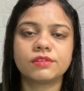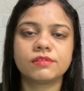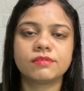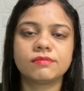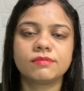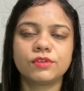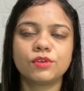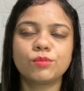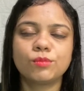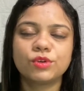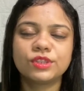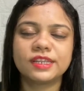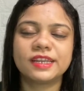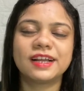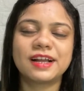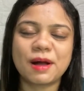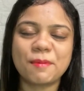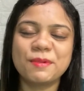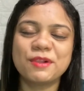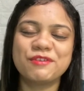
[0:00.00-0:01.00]
more than a
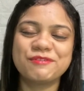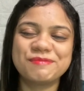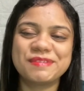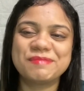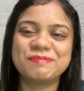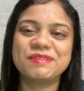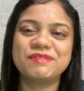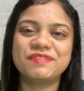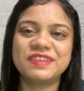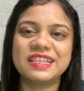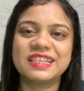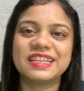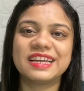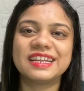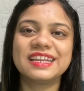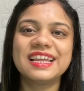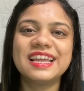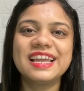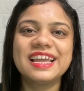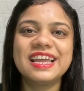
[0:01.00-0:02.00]
couple of people feel
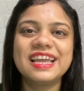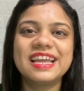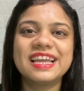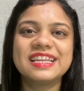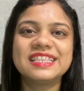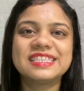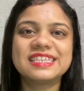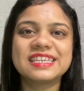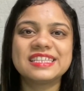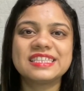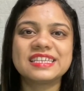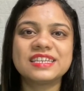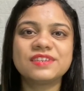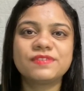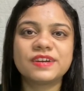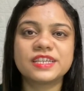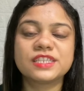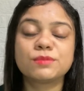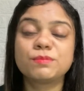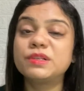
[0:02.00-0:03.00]
that it's
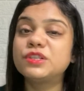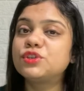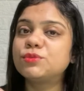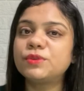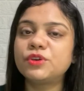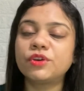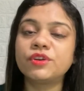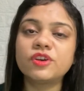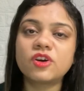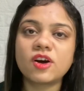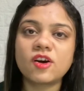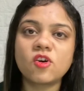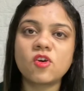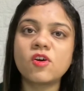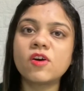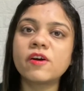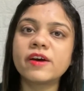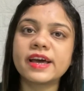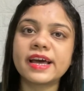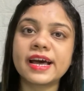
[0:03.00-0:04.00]
advisable to be
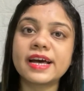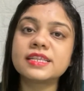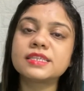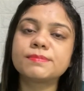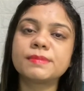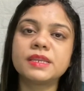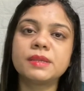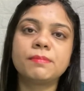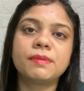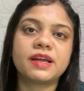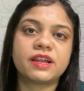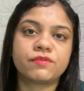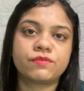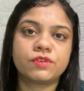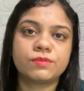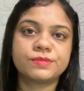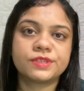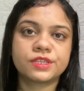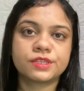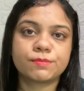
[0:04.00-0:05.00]
on as many
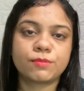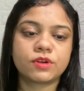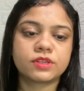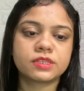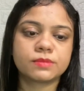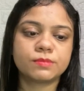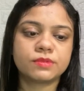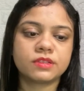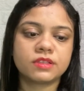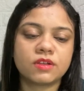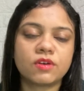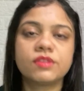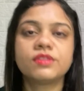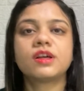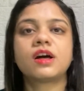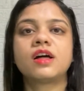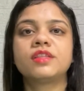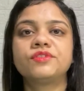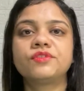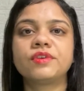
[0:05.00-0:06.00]
platforms as possible. On
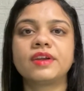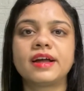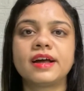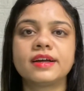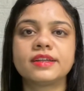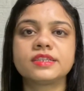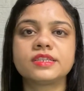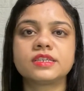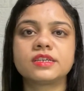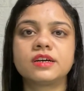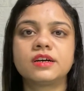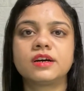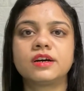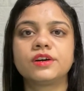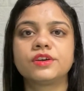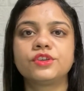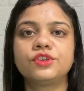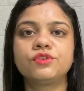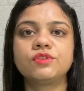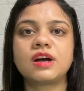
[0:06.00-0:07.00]
the other hand,
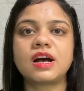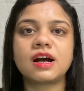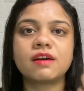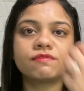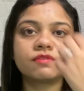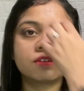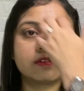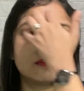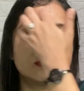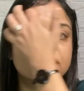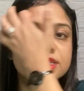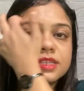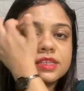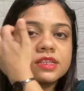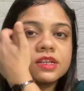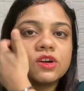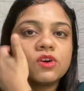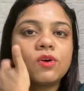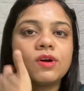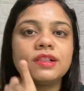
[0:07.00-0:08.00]
you have to, this is
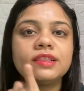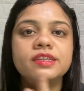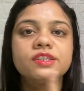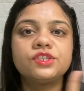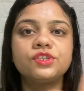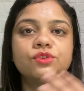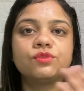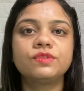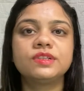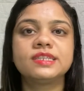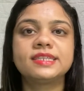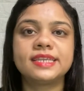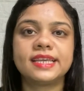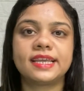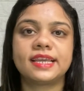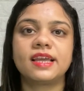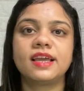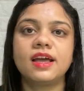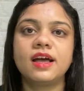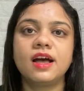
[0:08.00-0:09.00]
a call that you will
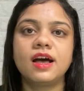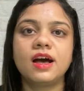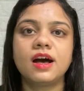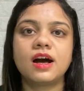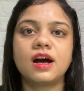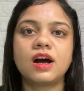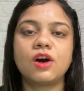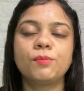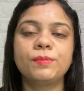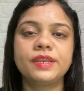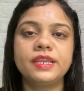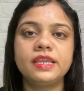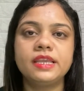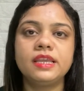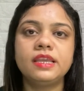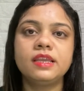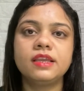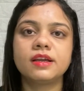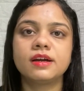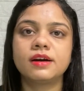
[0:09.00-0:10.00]
take. How
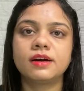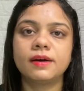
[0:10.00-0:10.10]
many